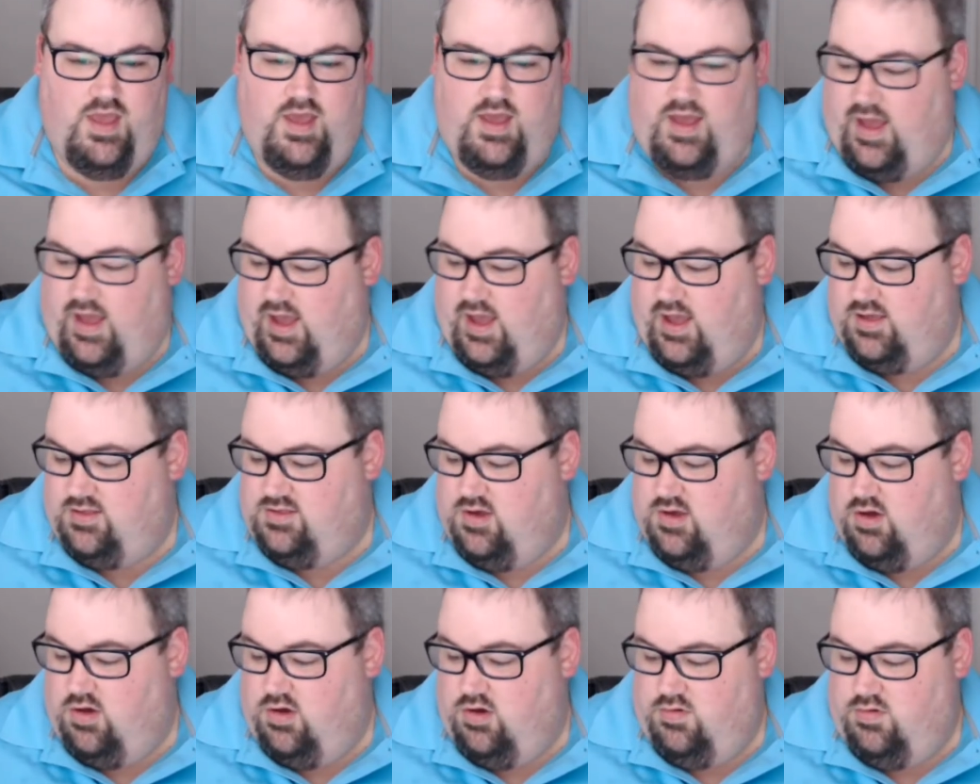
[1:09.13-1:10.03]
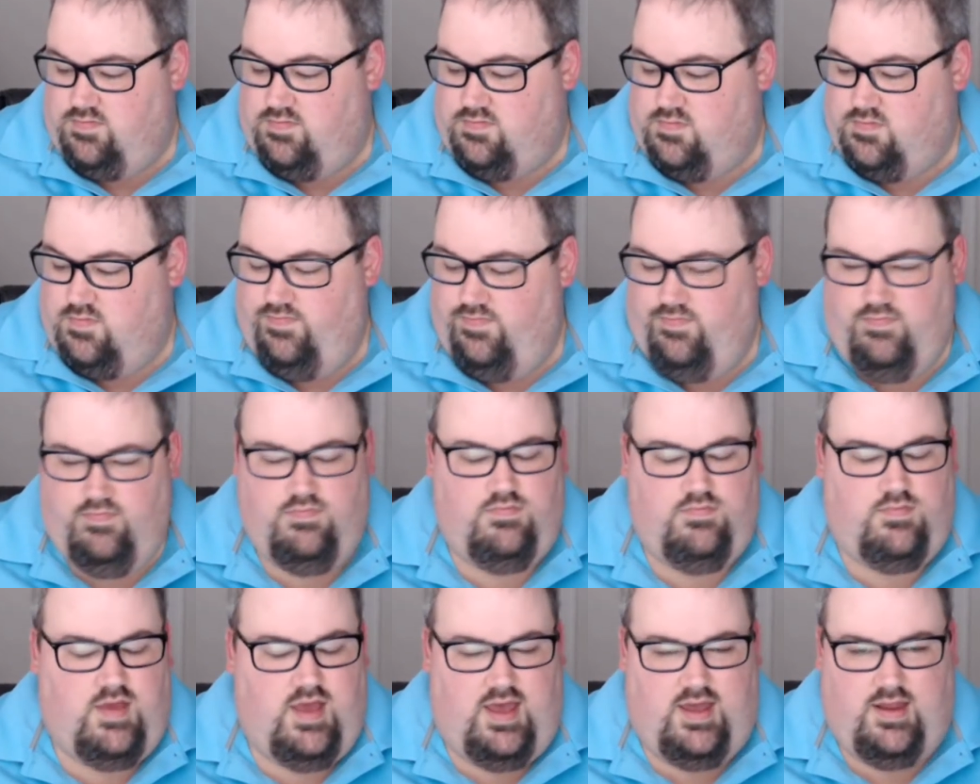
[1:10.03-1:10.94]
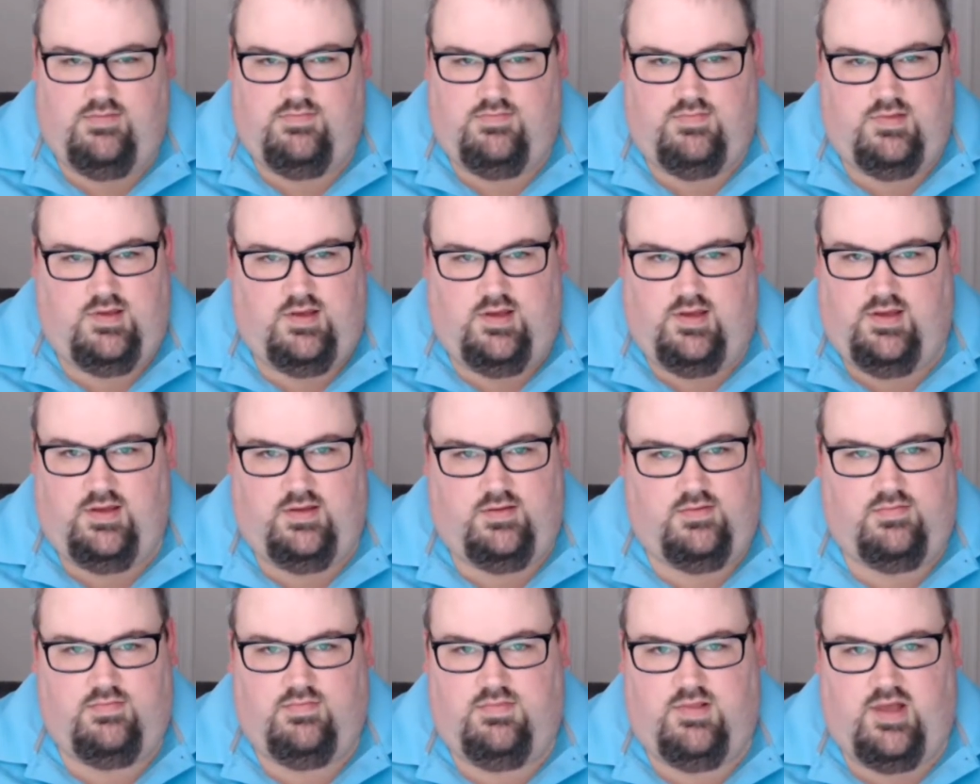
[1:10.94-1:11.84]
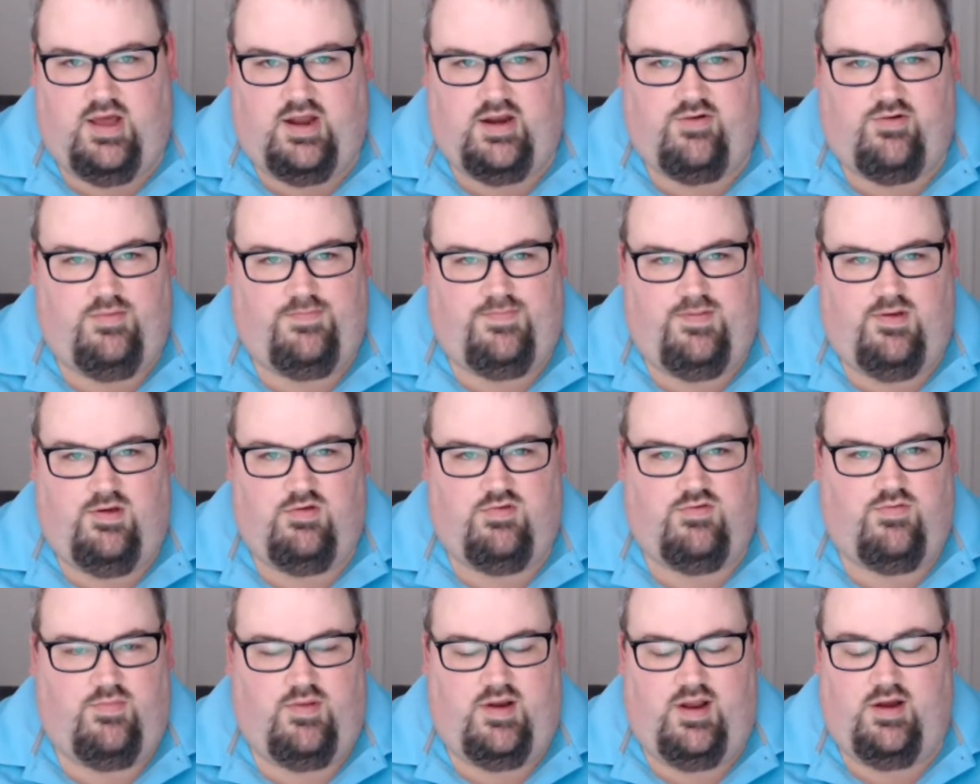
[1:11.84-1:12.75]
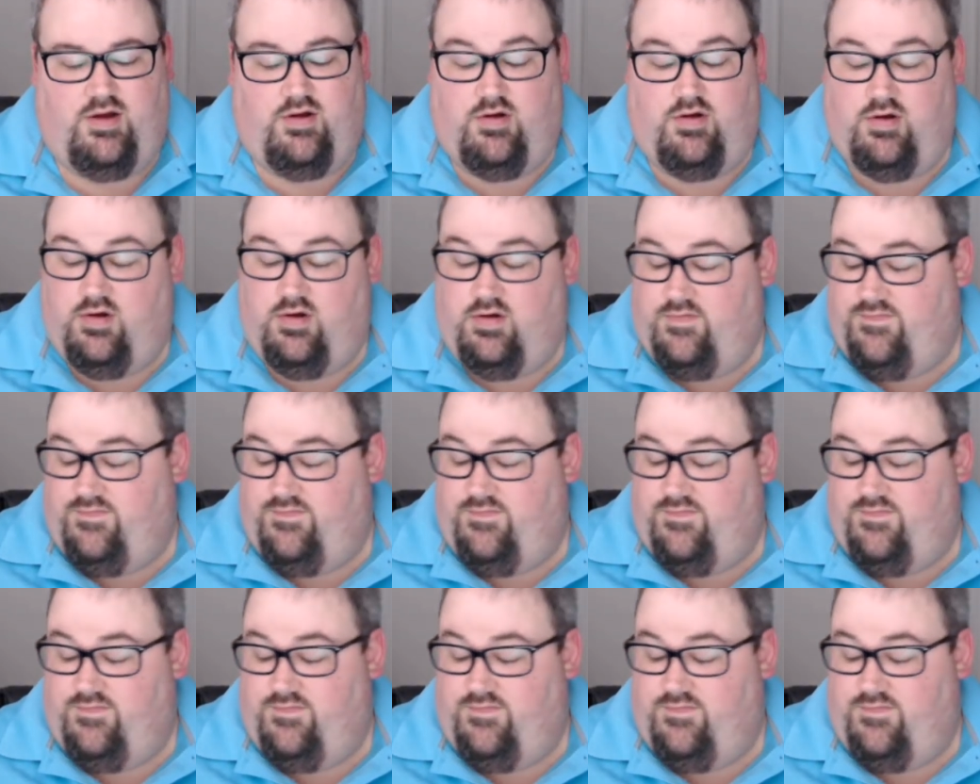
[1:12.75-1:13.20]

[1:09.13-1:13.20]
Uh, so had a, a lot of great beers from what I heard.